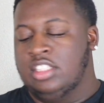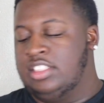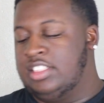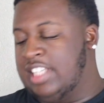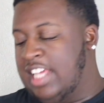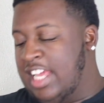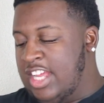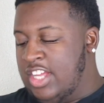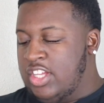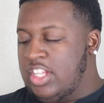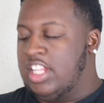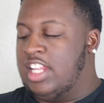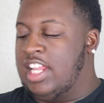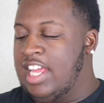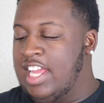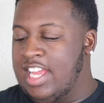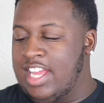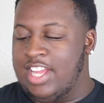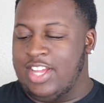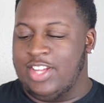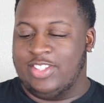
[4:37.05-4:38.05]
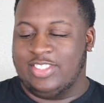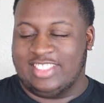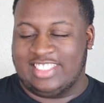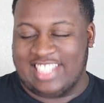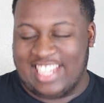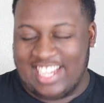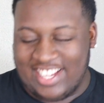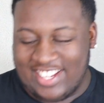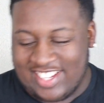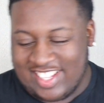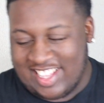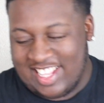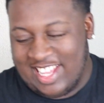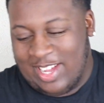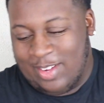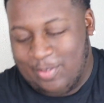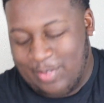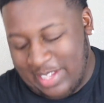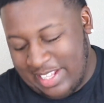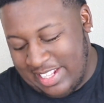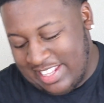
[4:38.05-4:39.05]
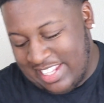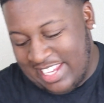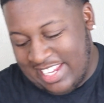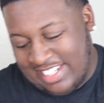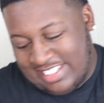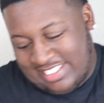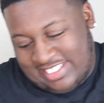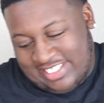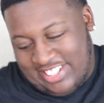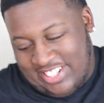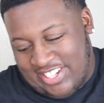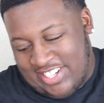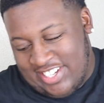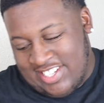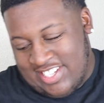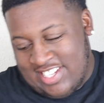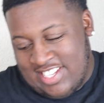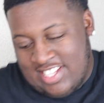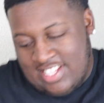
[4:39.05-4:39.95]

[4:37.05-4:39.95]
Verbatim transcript: SoundCloud, SoundCloud be lit, y'all.